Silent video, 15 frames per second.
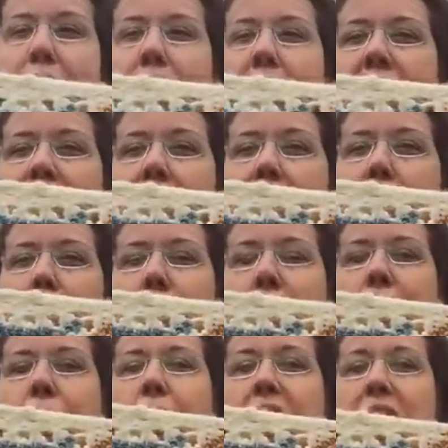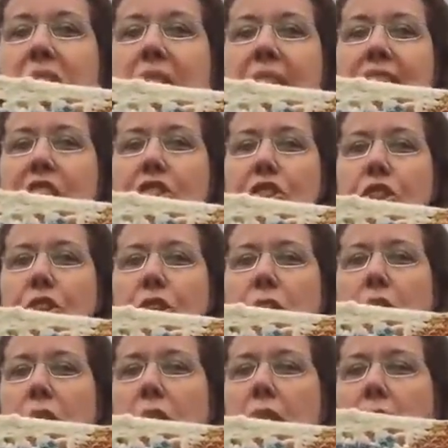obviously. The blue is glacier.
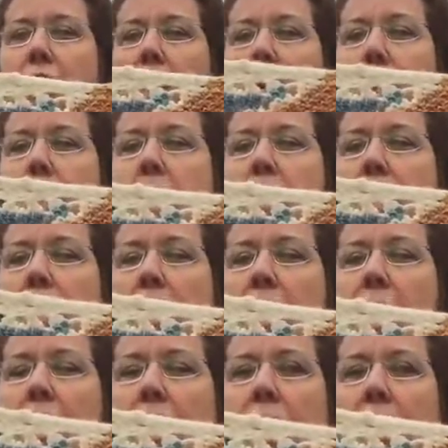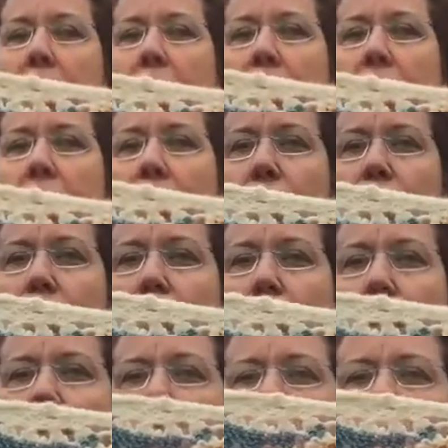The uh,
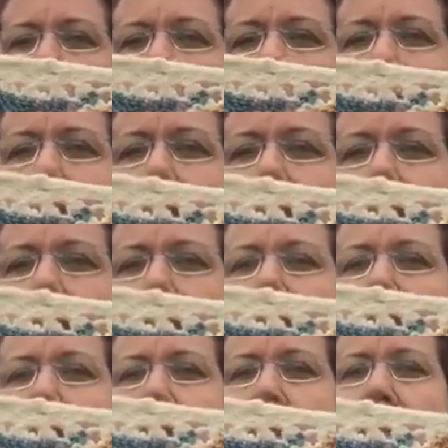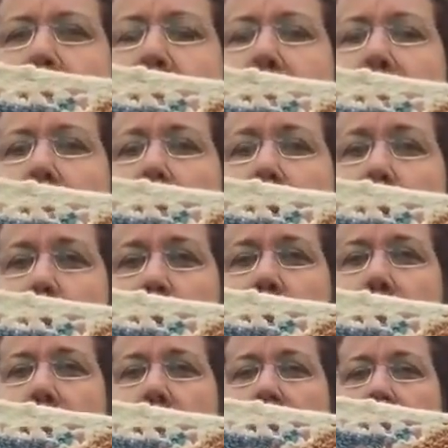yellow here is
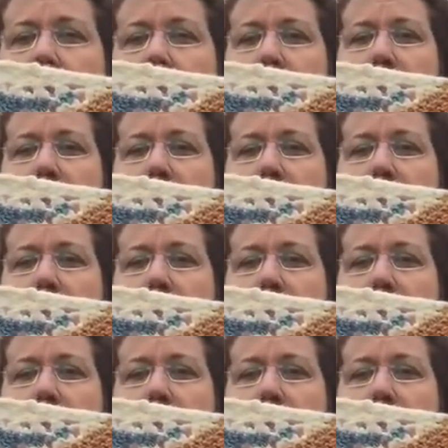harvest.